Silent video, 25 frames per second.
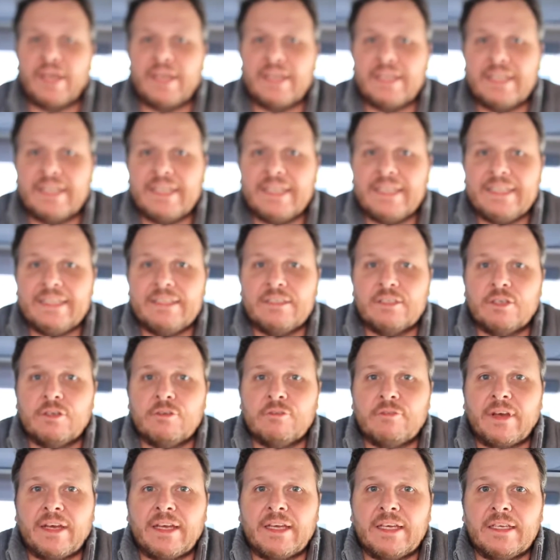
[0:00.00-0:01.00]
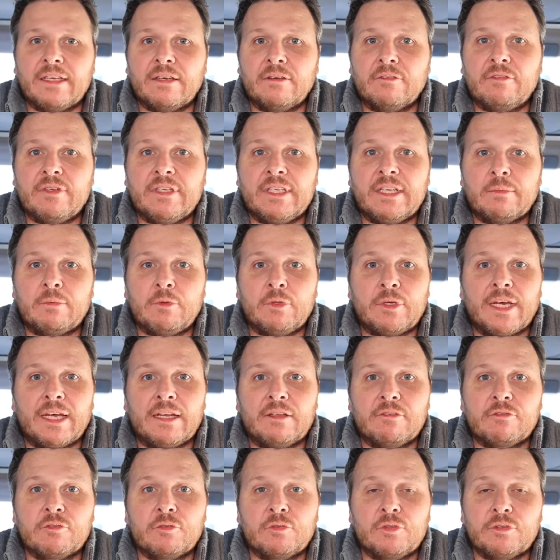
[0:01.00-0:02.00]
a lid of a VW
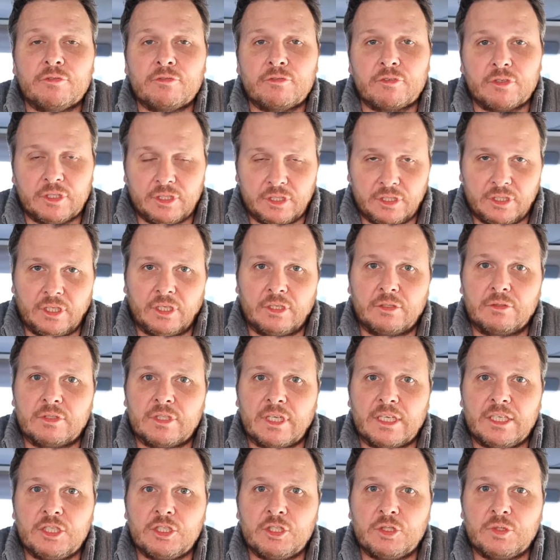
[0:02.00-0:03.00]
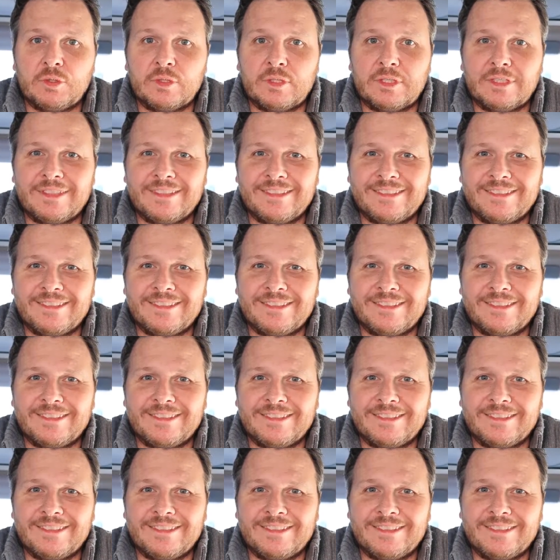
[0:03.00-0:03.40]
California fridge, so stay tuned.